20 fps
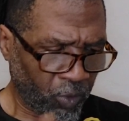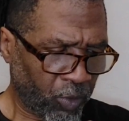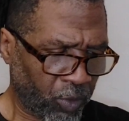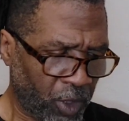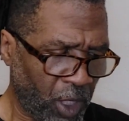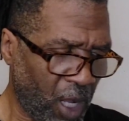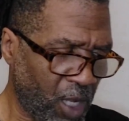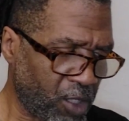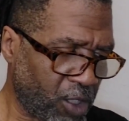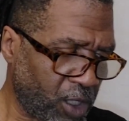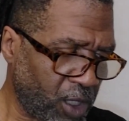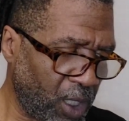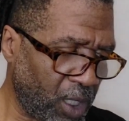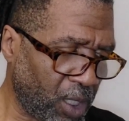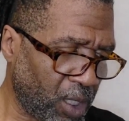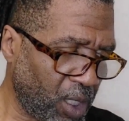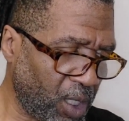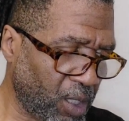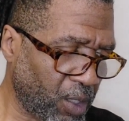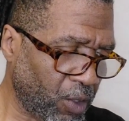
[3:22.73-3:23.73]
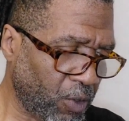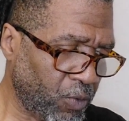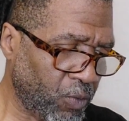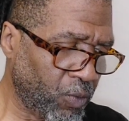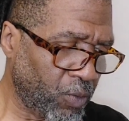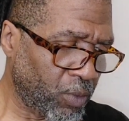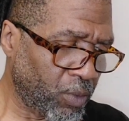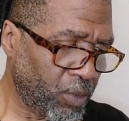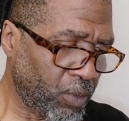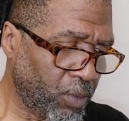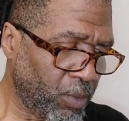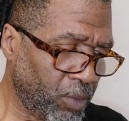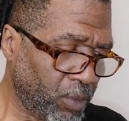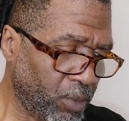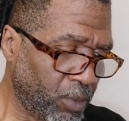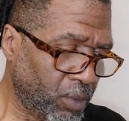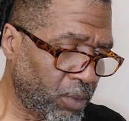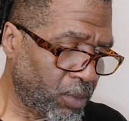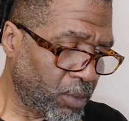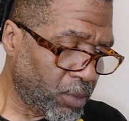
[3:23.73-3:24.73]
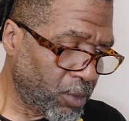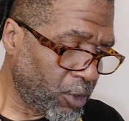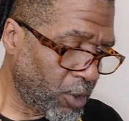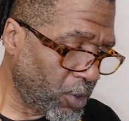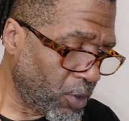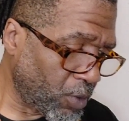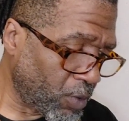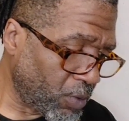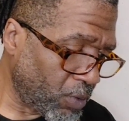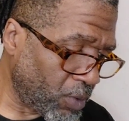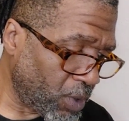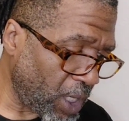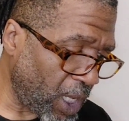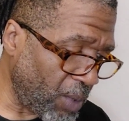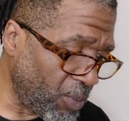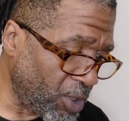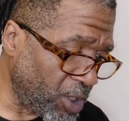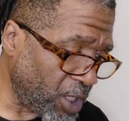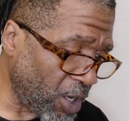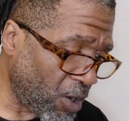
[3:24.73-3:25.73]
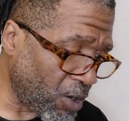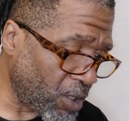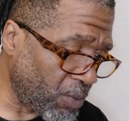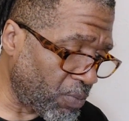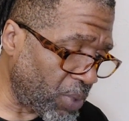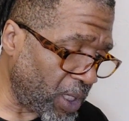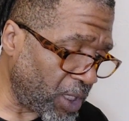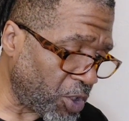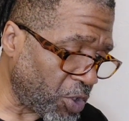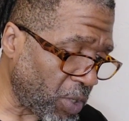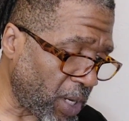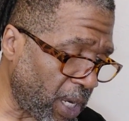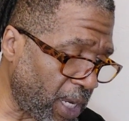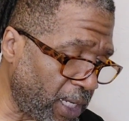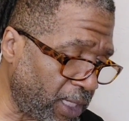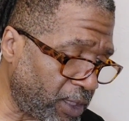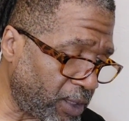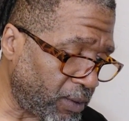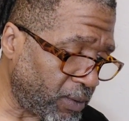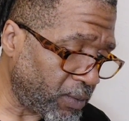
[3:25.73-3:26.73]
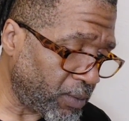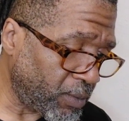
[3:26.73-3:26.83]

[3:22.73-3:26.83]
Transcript: y'all see it here, you know, Namor talking big trash,